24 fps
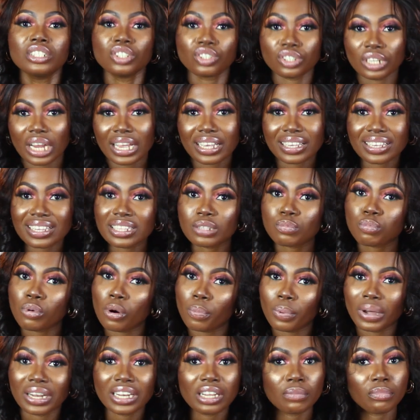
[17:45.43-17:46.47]
Check it
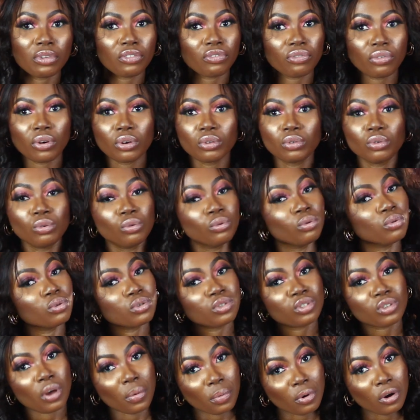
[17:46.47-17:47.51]
properly before you
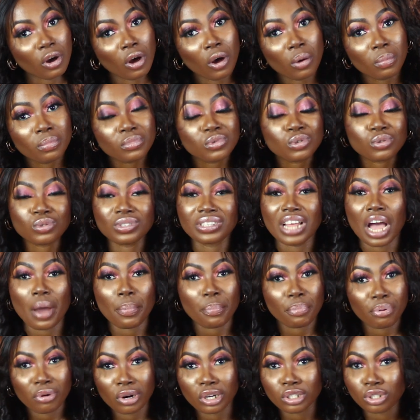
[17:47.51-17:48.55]
succumb to
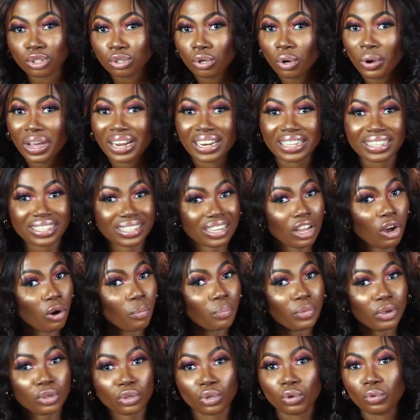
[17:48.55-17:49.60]
that pressure or anything that
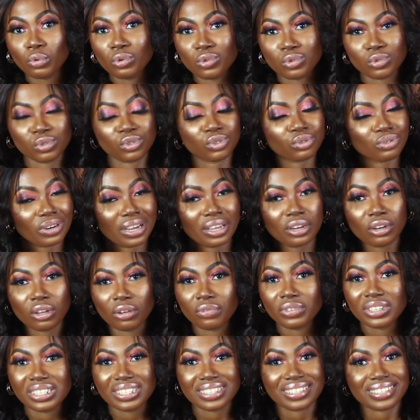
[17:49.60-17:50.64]
will make you want to try any
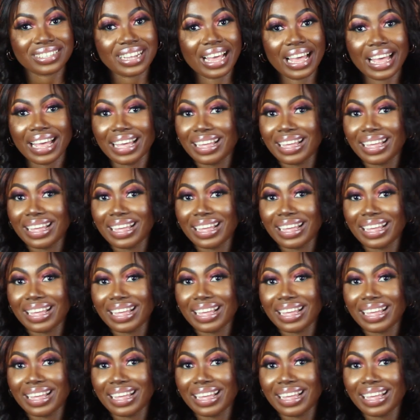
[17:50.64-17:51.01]
of these